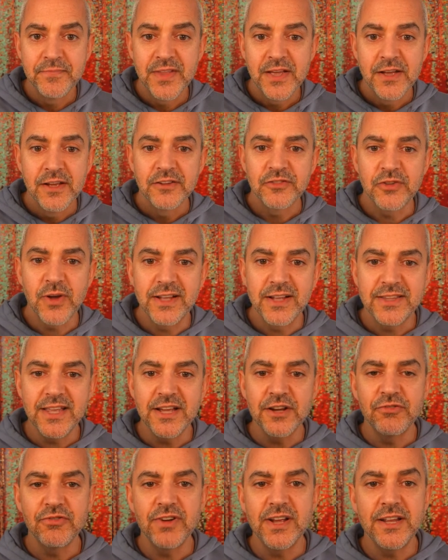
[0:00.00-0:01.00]
So I
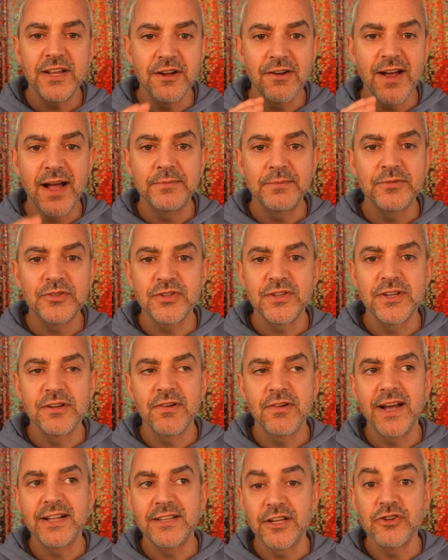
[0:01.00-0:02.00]
think, Creedy, you're absolutely
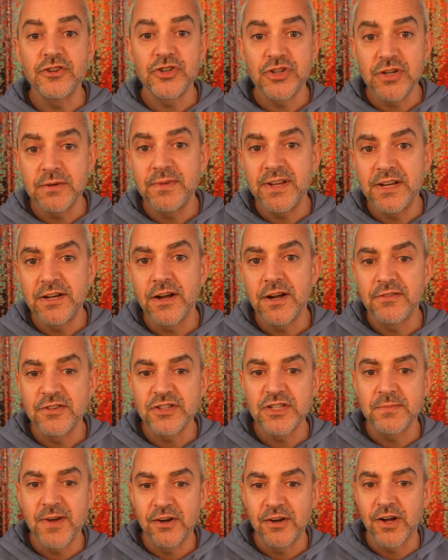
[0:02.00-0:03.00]
right that you should be nervous
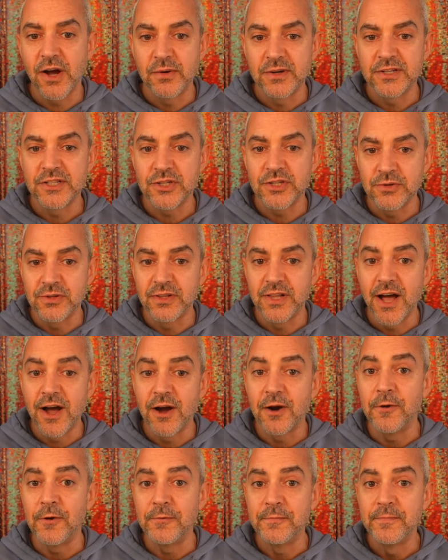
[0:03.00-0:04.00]
about going too
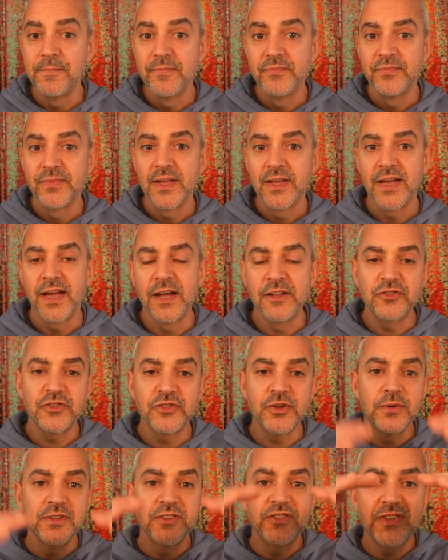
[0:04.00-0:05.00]
low. And
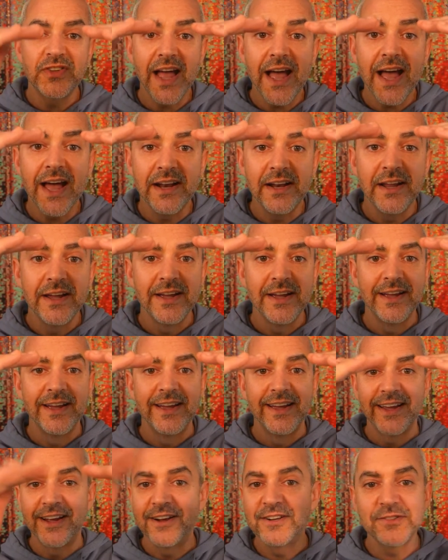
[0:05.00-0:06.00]
so instead,
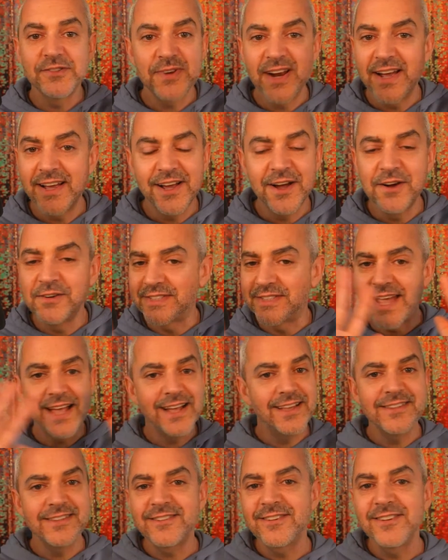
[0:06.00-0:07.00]
here's what I go,
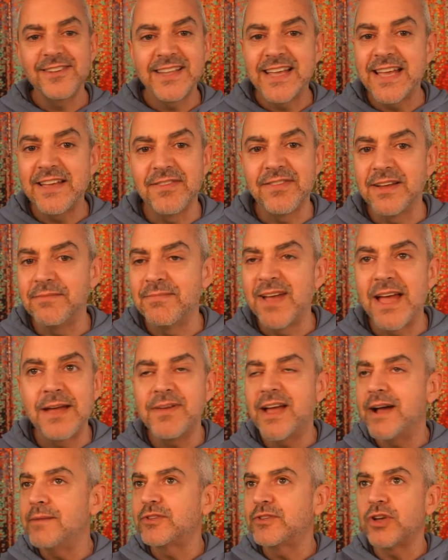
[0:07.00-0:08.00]
take this or leave it.
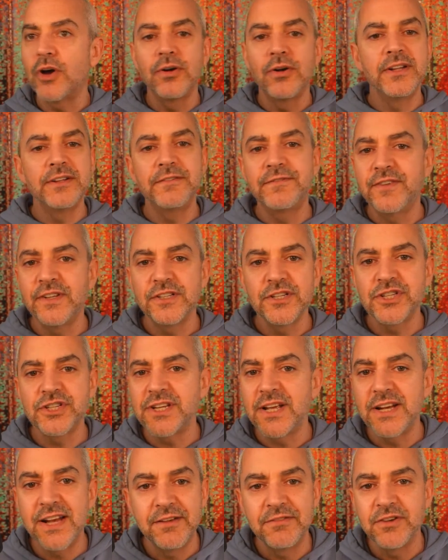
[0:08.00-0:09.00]
Maybe I'm totally full of
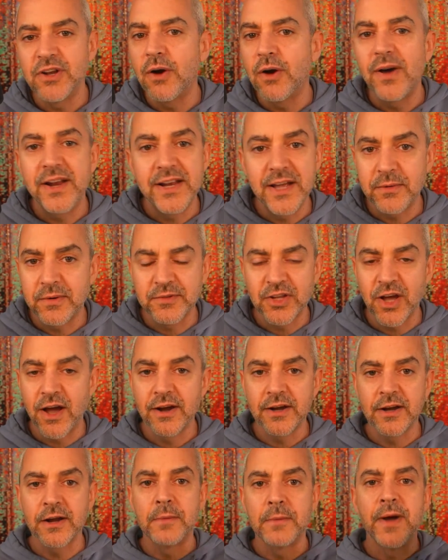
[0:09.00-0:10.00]
shit and I have no idea what I'm
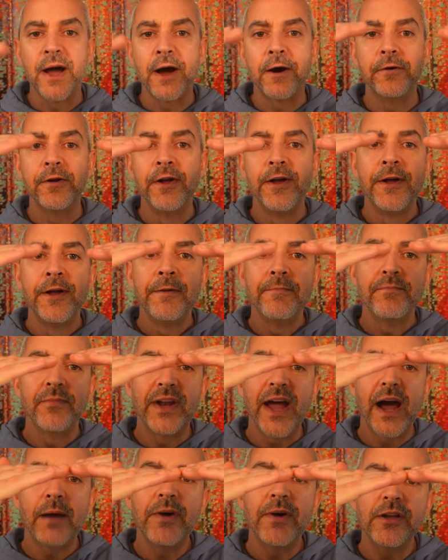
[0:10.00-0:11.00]
talking about.
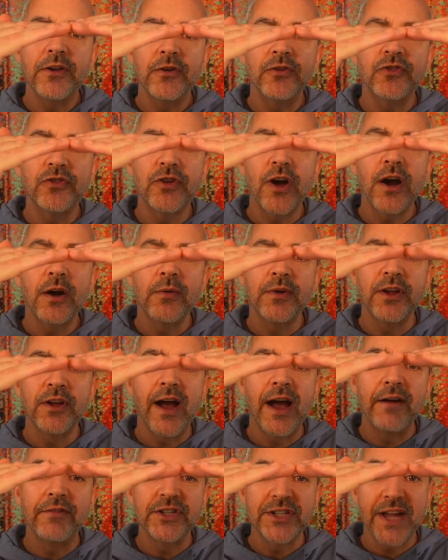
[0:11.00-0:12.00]
But how about you start with your
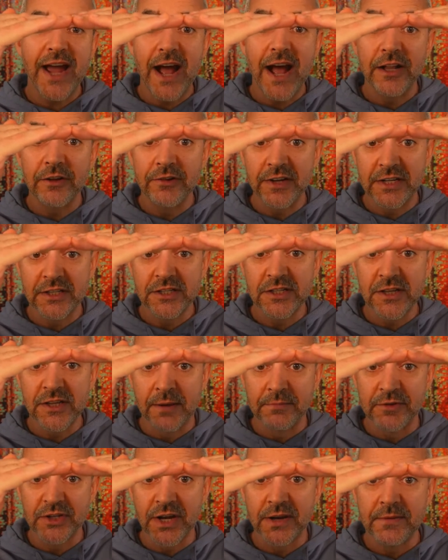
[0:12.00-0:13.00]
average calorie
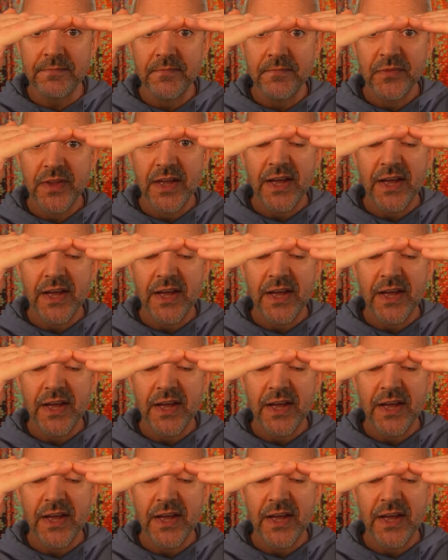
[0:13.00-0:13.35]
consumption?